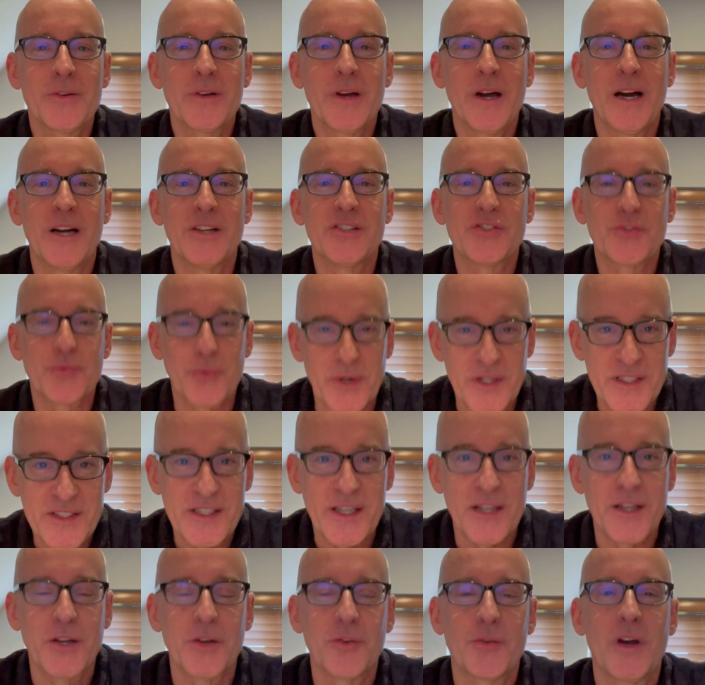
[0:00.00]
I just wanted to
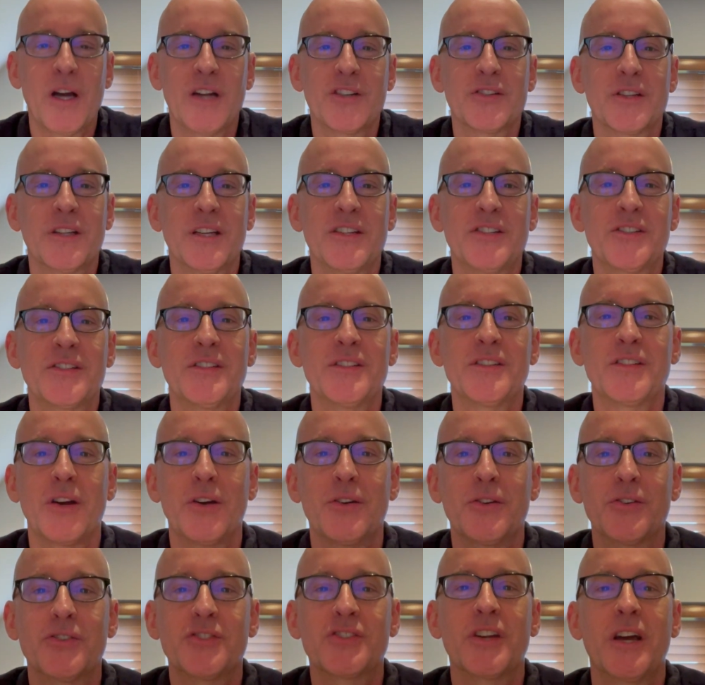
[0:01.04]
say congratulations on
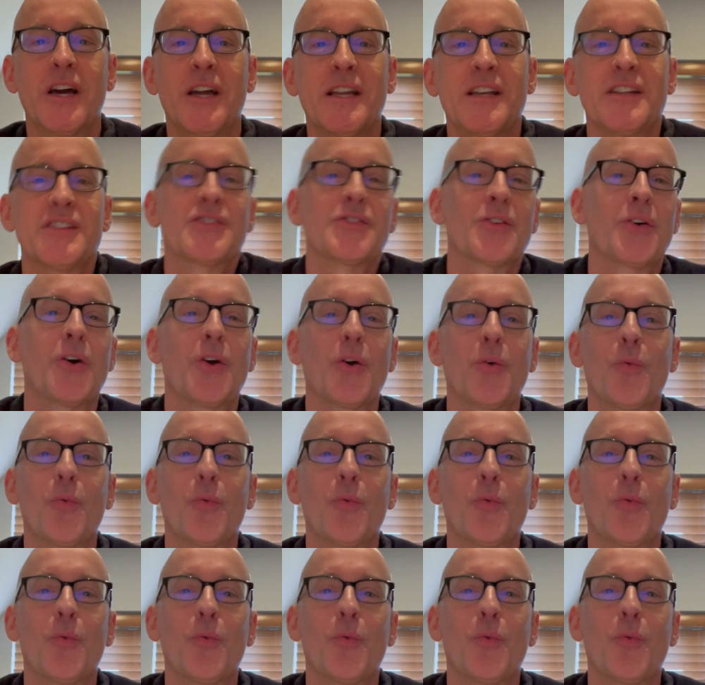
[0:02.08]
your Shining Star